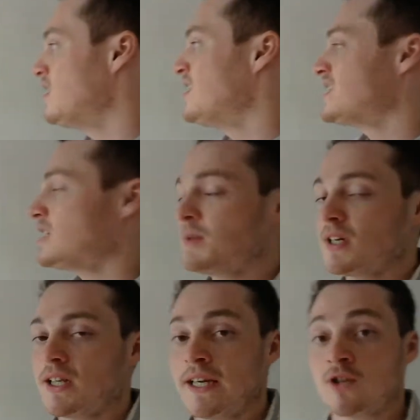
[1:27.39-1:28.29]

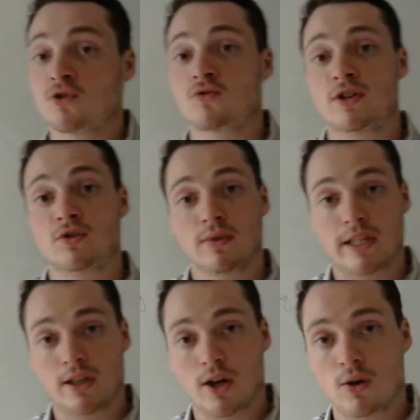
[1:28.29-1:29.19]
Typically, interest rates are really
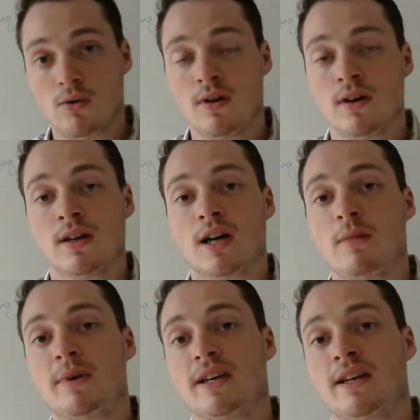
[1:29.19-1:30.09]
low.
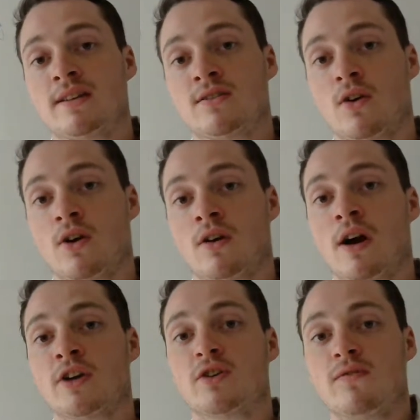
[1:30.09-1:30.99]
Companies are
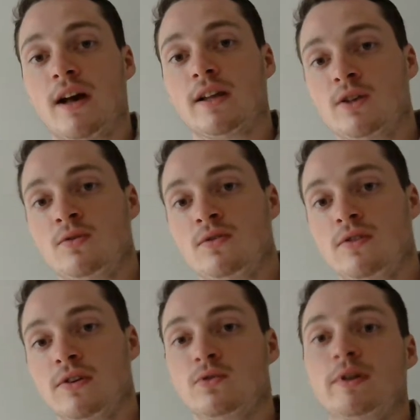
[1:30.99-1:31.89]
undervalued.
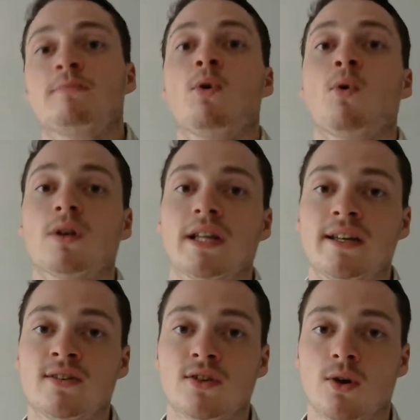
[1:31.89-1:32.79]
They're doing poorly,
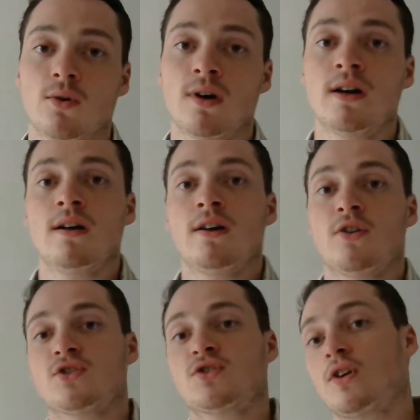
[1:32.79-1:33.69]
so
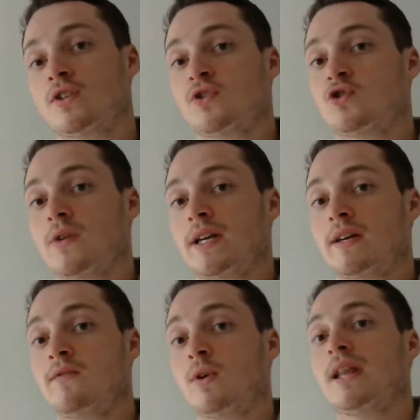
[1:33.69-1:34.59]
their stocks are trading
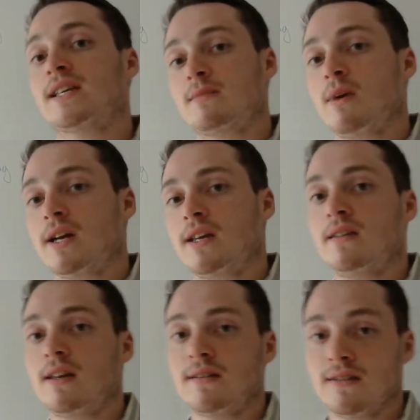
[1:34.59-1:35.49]
for less money
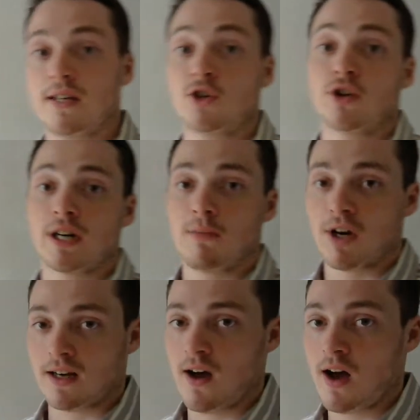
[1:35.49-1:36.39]
than, say, during a
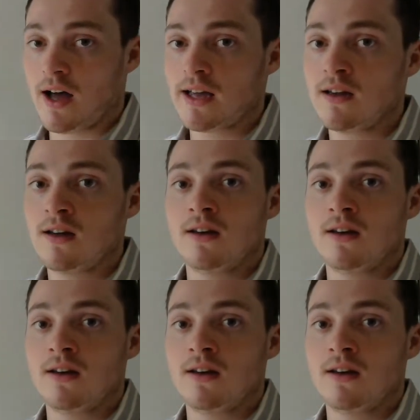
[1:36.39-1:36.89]
market high.